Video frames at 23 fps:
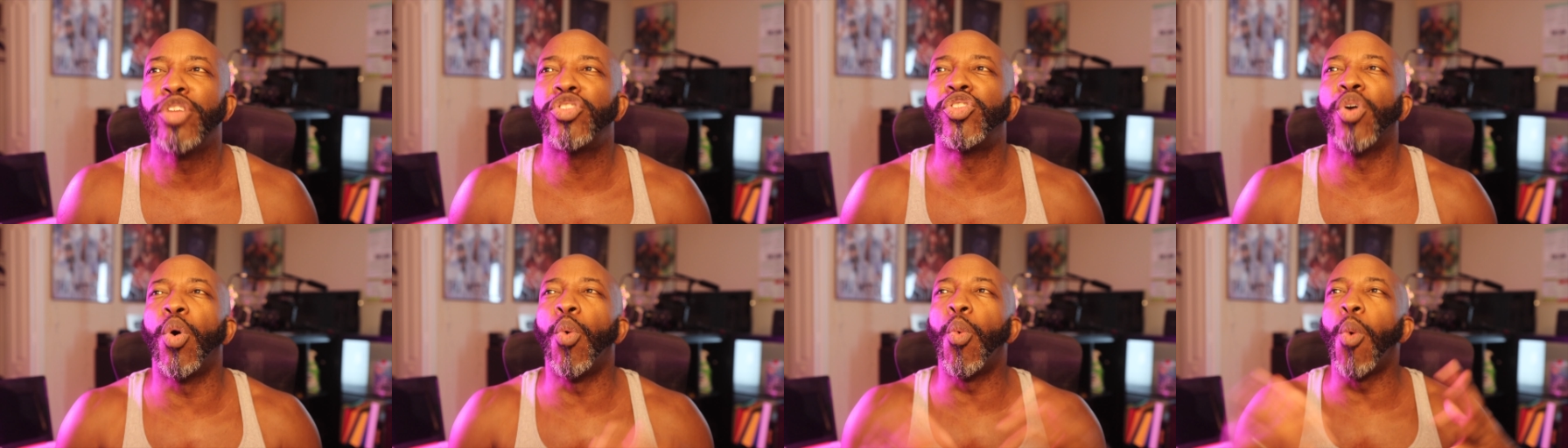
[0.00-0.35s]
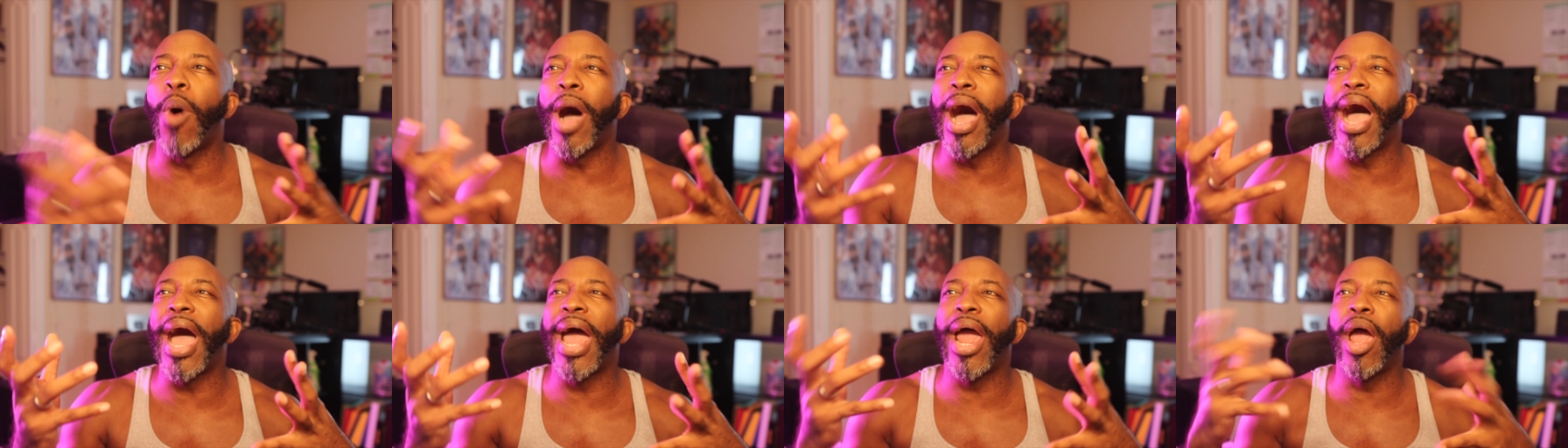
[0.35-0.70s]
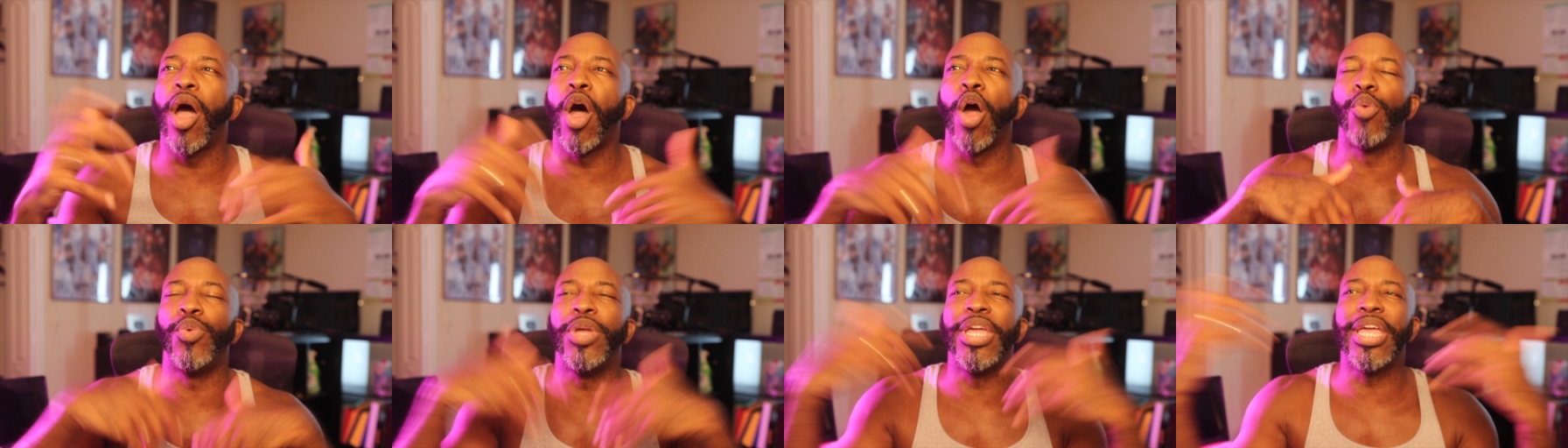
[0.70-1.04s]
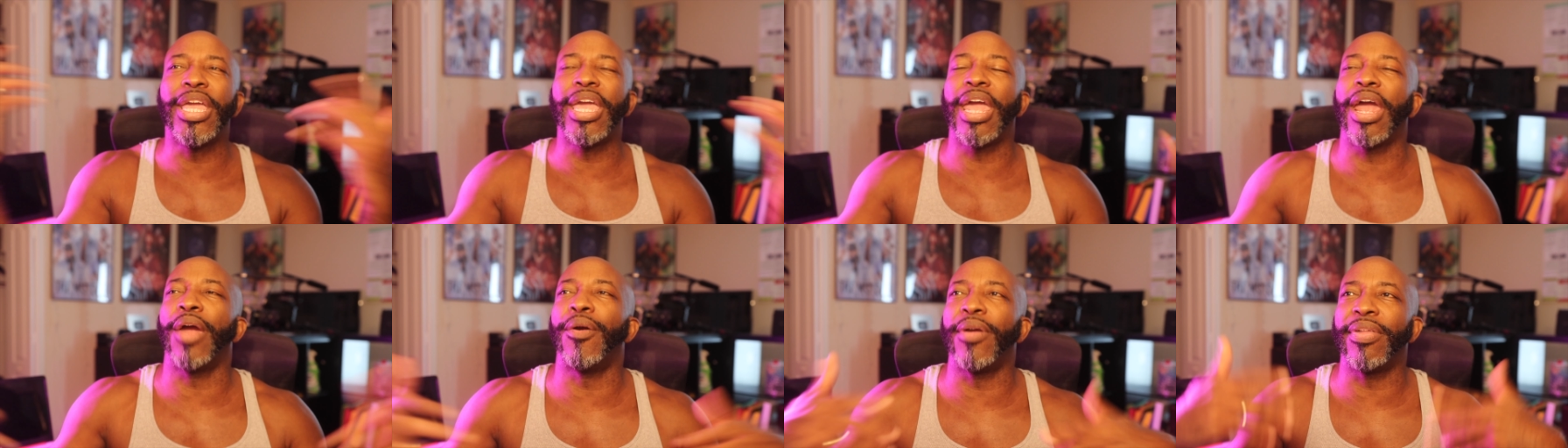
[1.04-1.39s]
So why are we
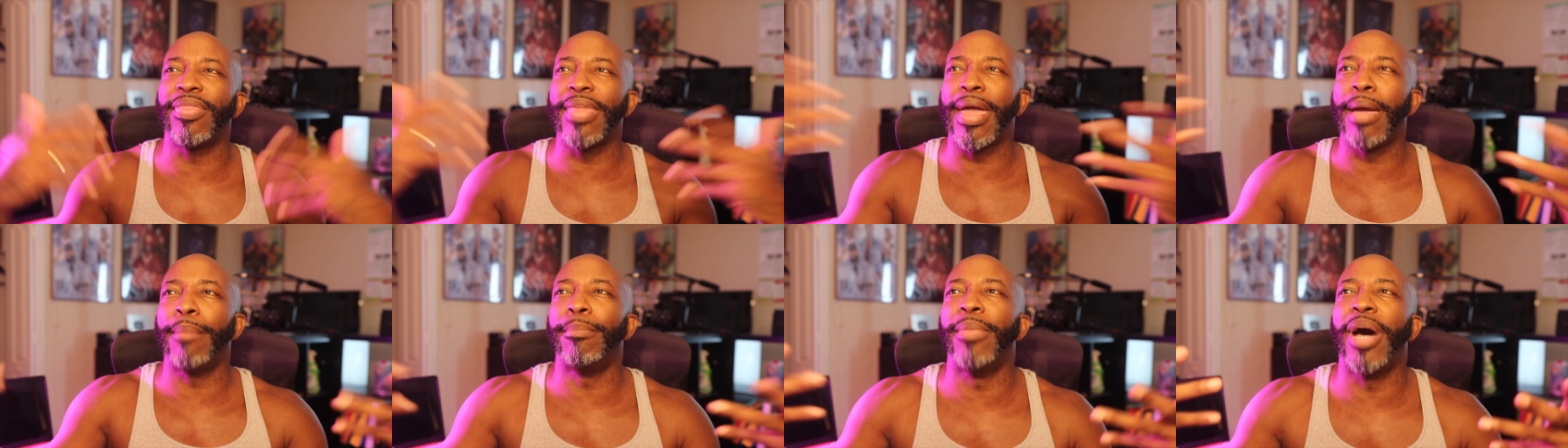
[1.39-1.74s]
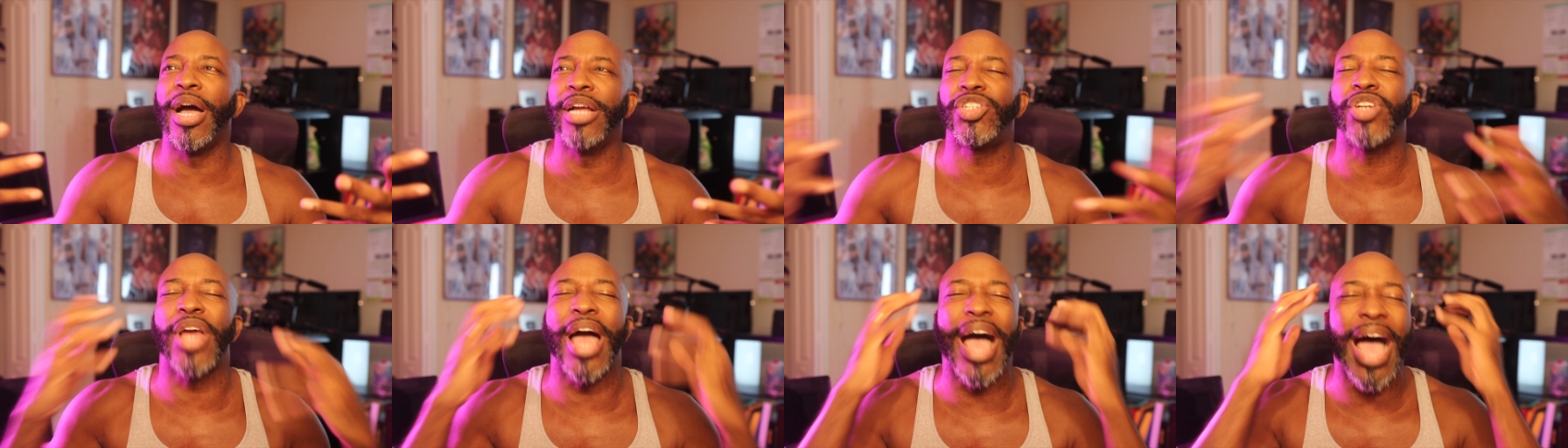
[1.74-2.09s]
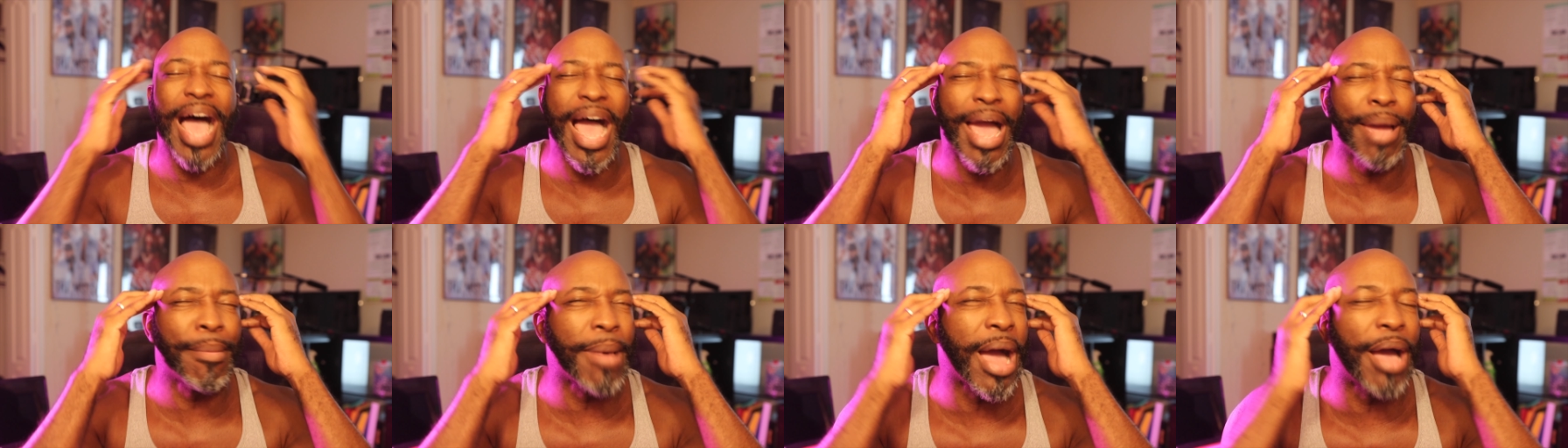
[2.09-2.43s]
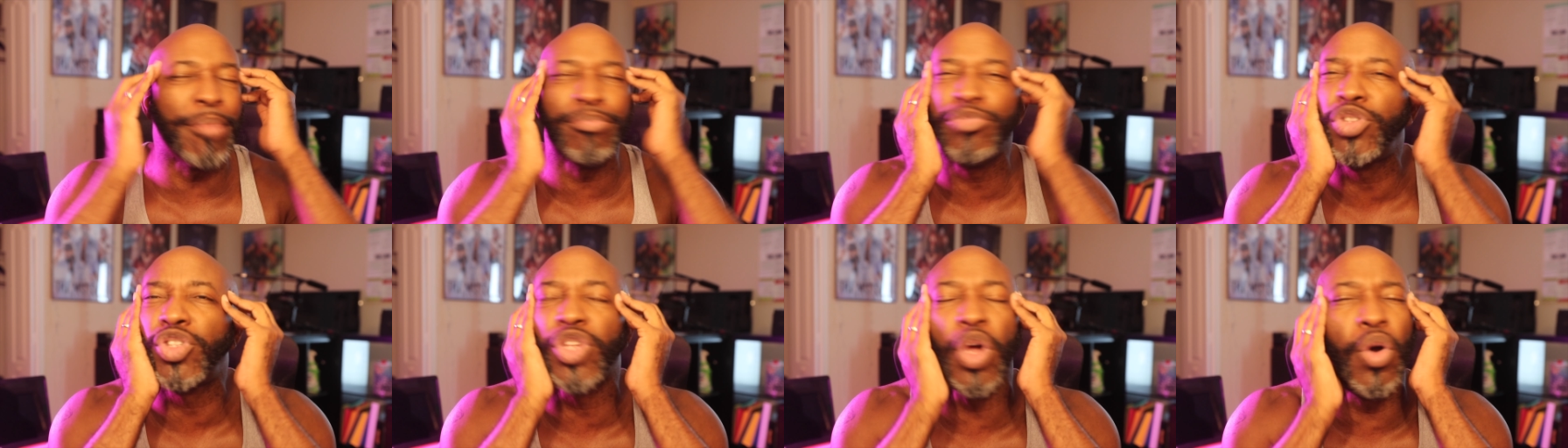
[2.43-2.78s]
caring that much?
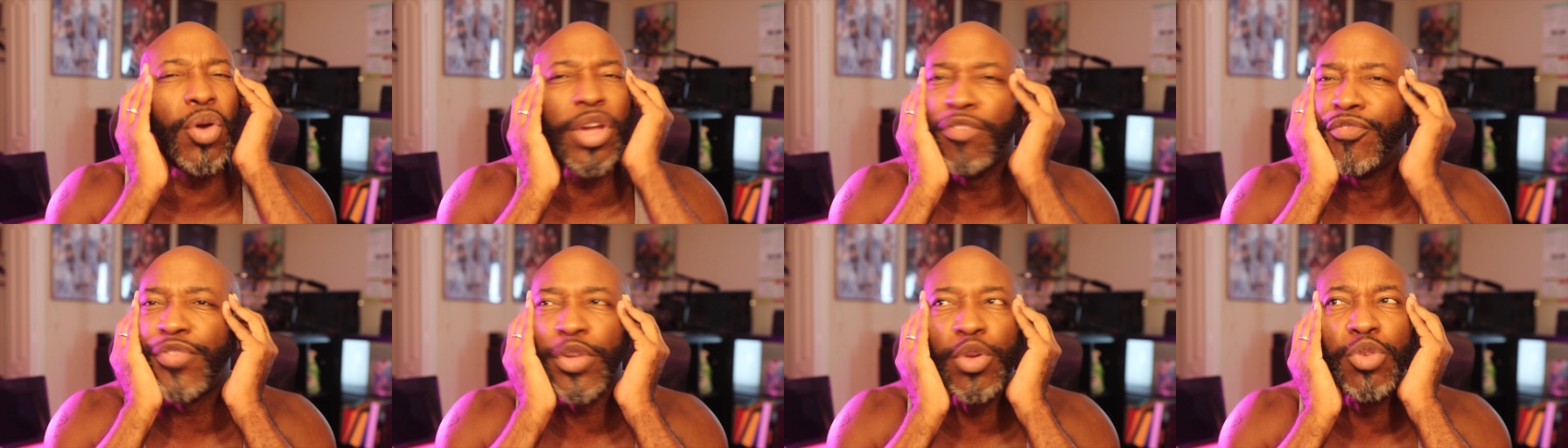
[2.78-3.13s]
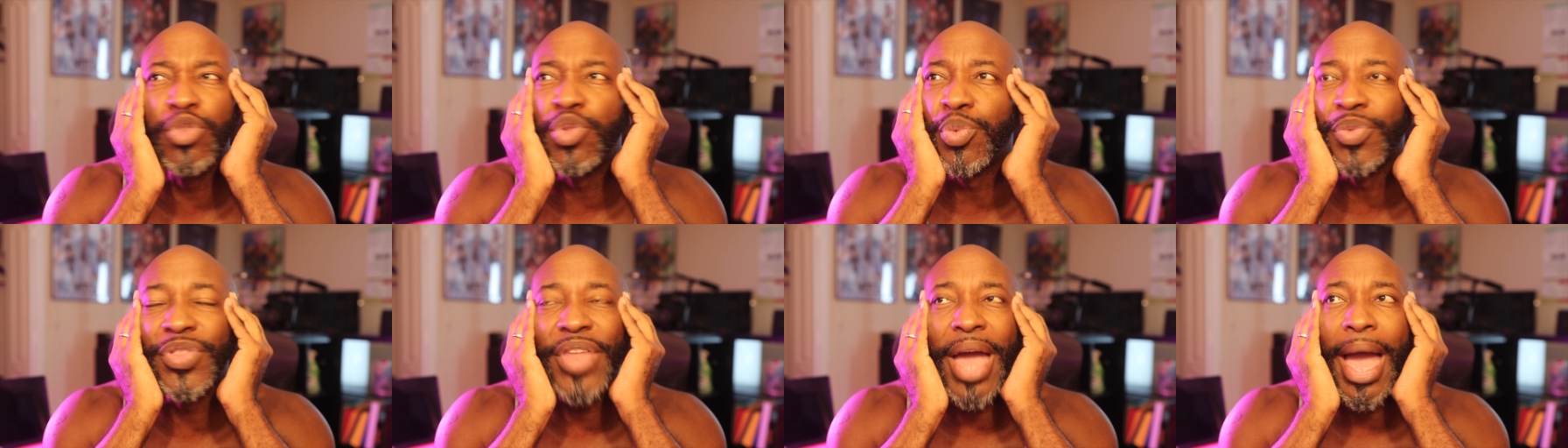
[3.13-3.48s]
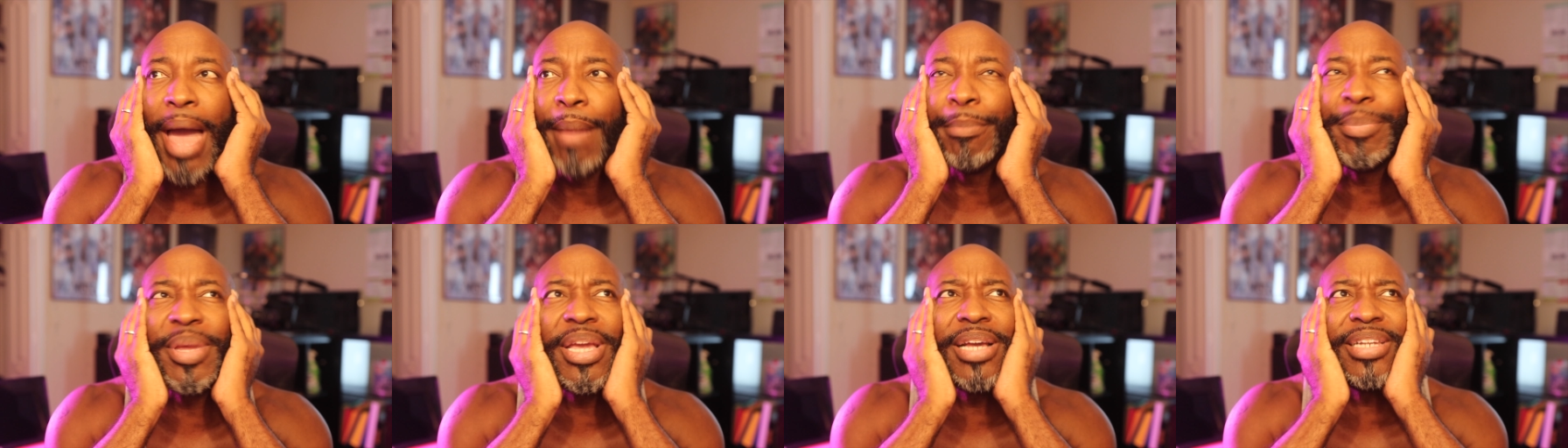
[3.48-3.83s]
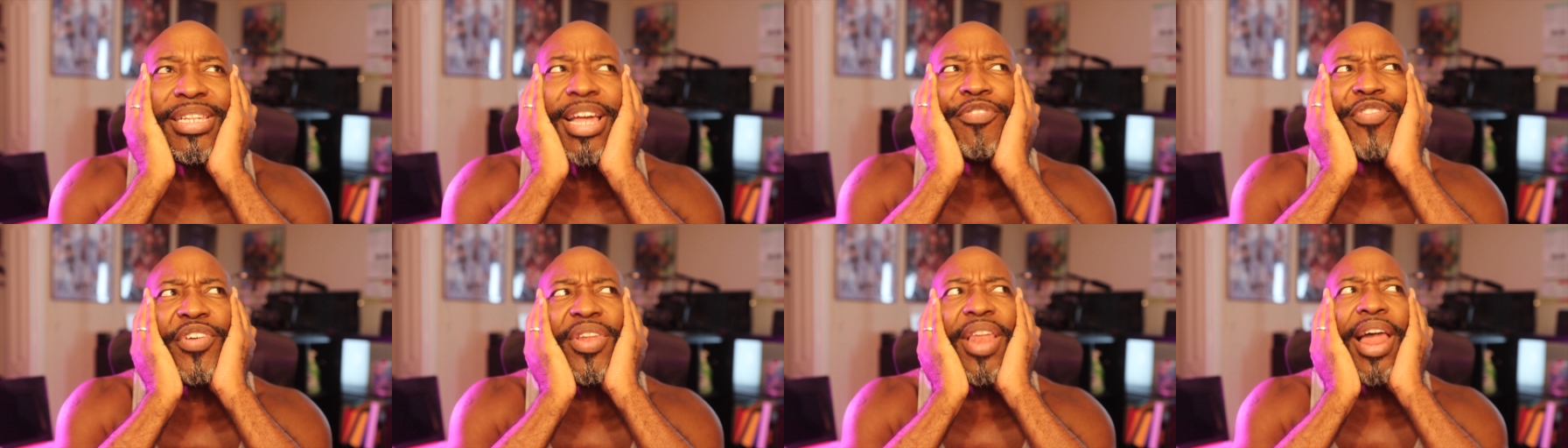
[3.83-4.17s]
I'm so confused with that, because
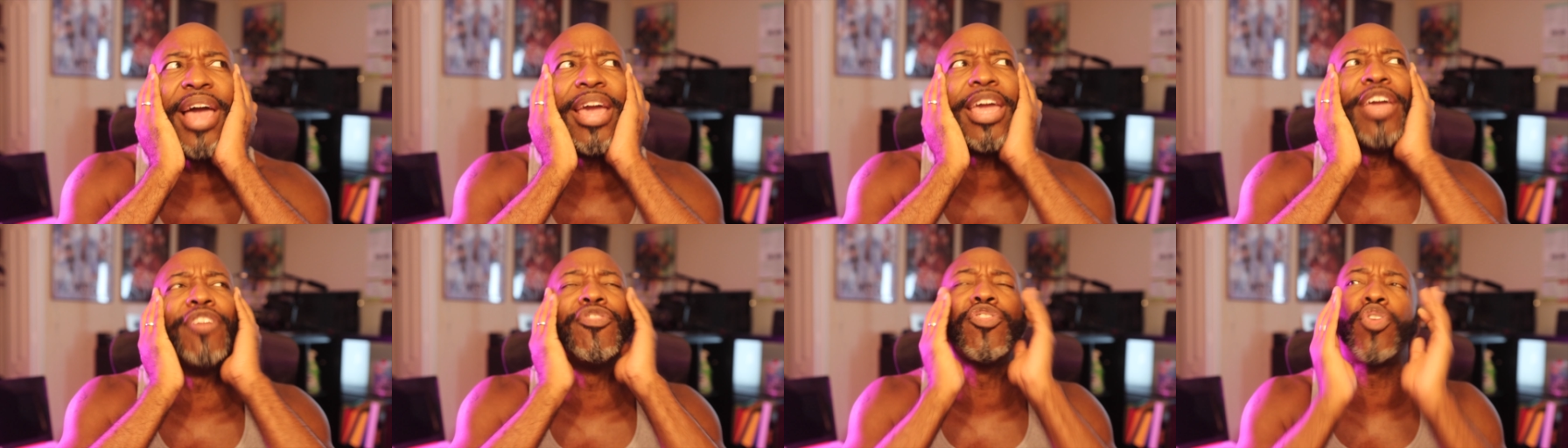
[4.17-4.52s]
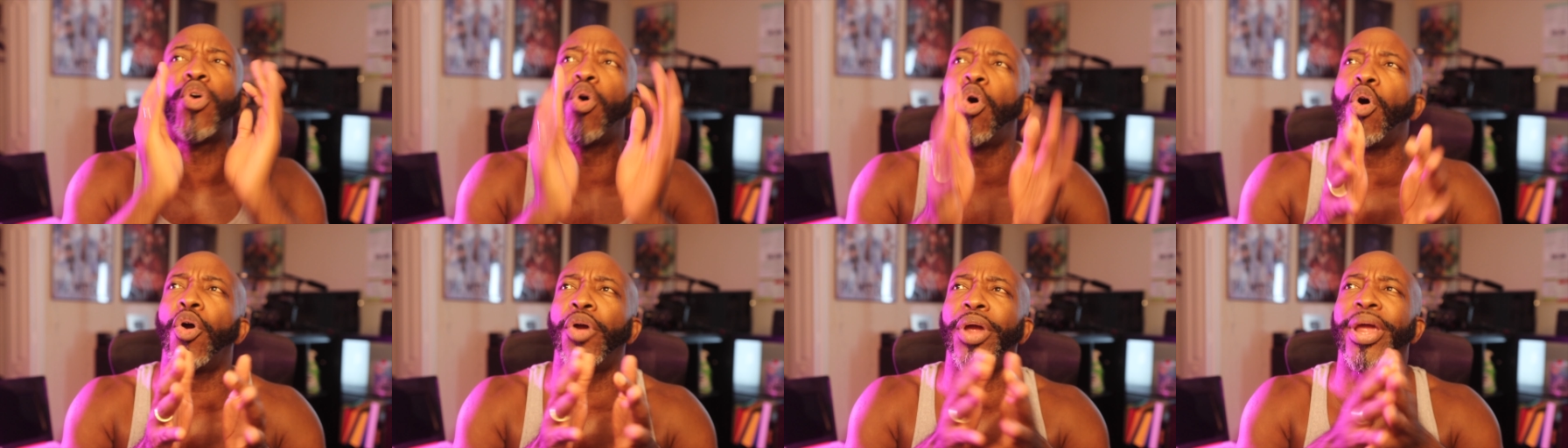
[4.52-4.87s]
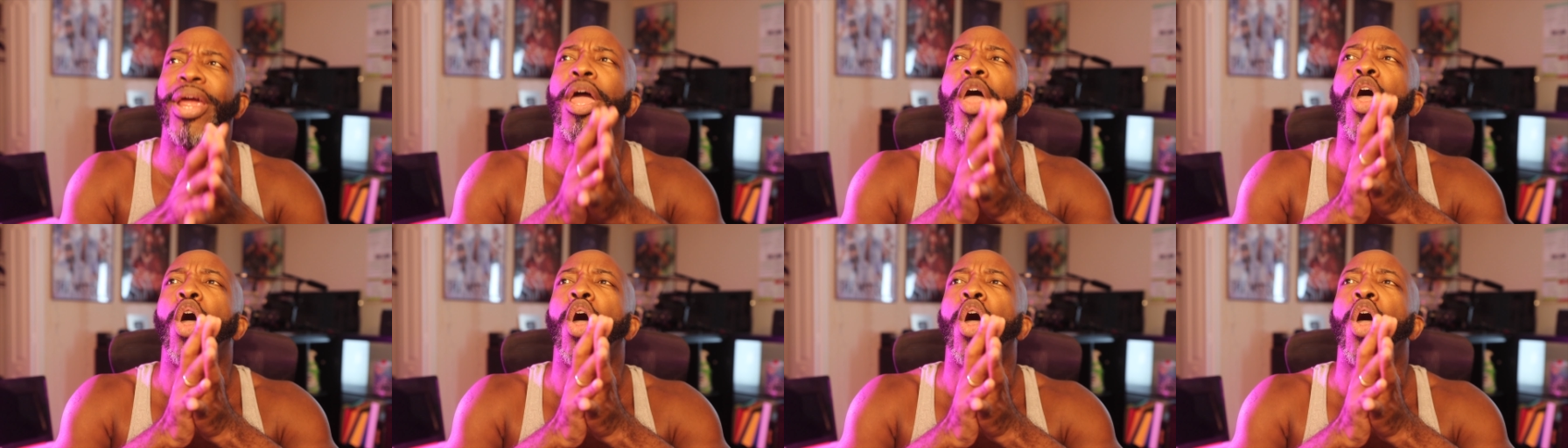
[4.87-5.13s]
I feel like if Corey